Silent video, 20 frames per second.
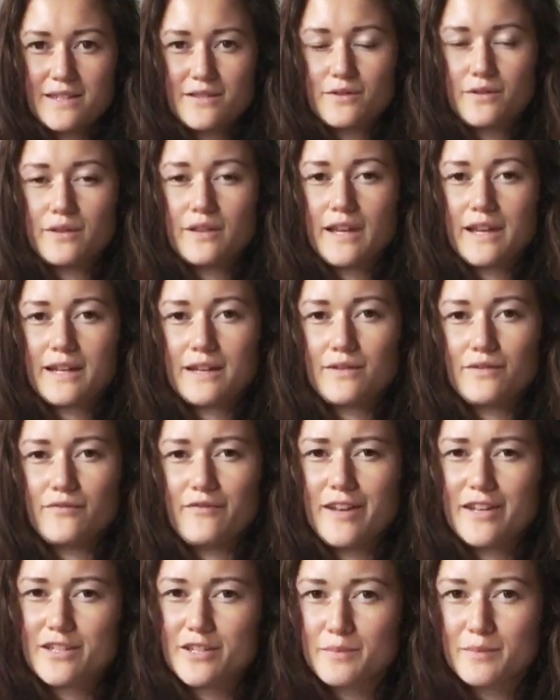It's not like a
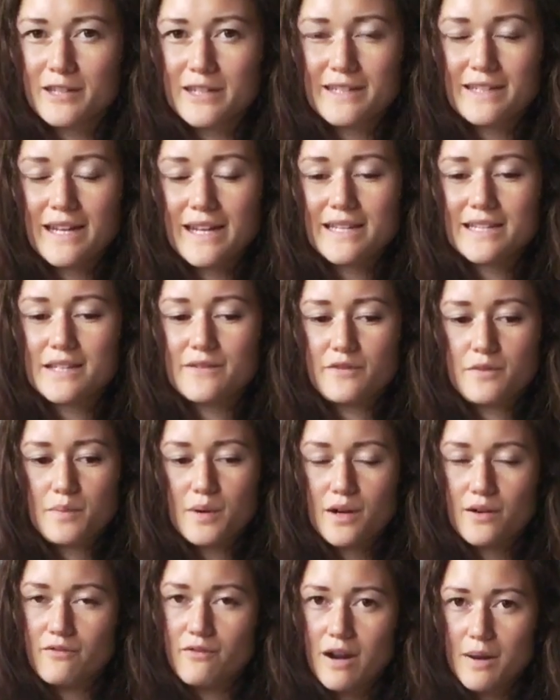vegetable-y taste if you
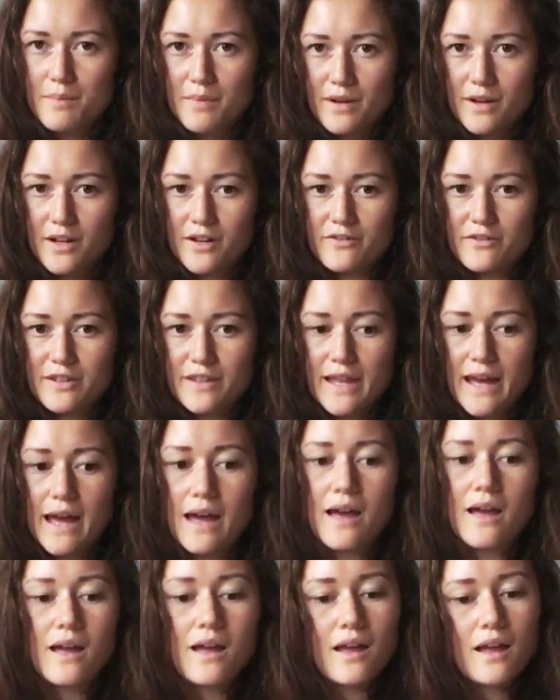put a ripe banana in there.